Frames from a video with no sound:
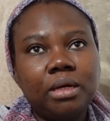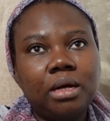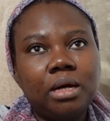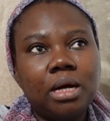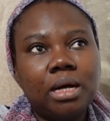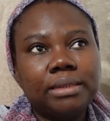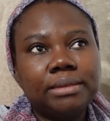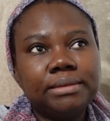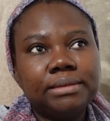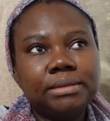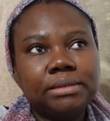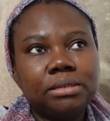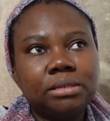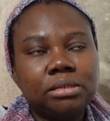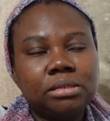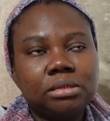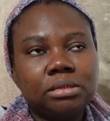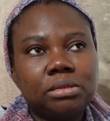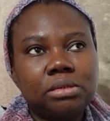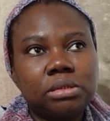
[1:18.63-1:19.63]

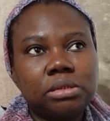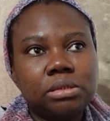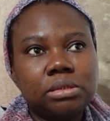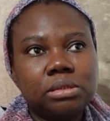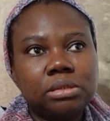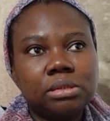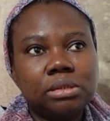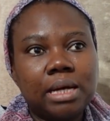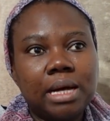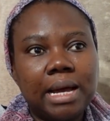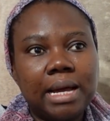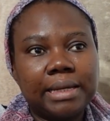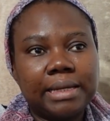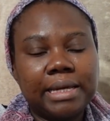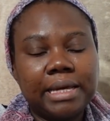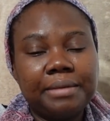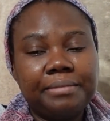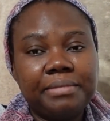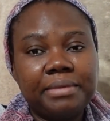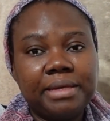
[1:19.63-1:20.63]
And I
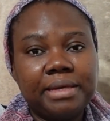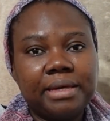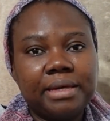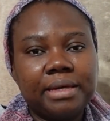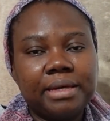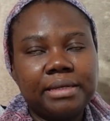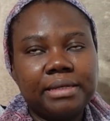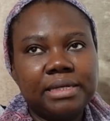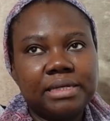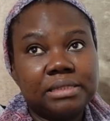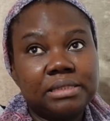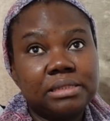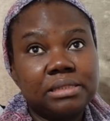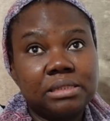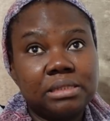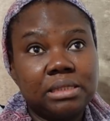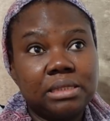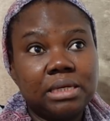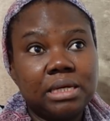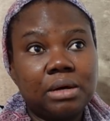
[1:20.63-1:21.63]
came here
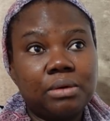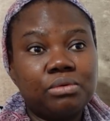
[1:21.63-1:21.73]
yesterday,